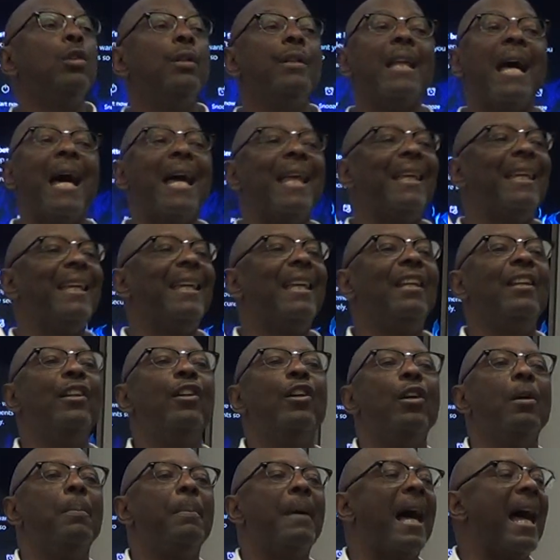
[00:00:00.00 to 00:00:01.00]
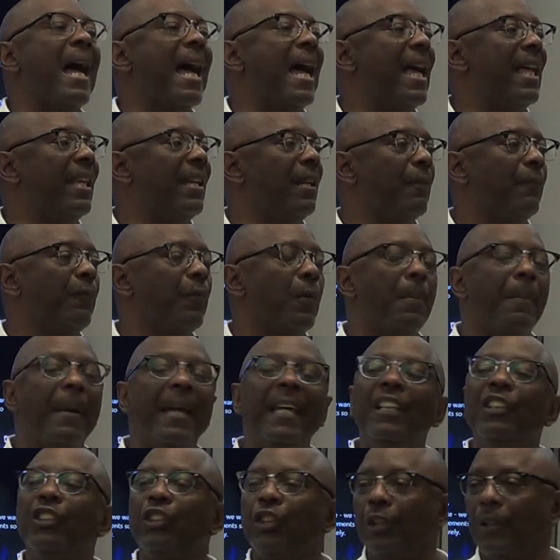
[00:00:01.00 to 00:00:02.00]
You're not in here behind
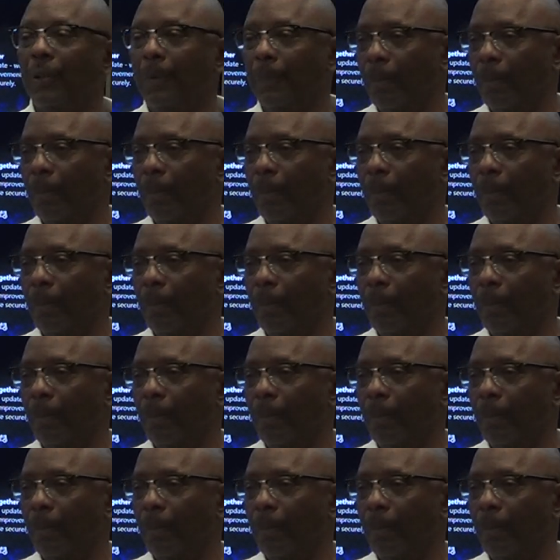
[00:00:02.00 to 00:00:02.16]
information.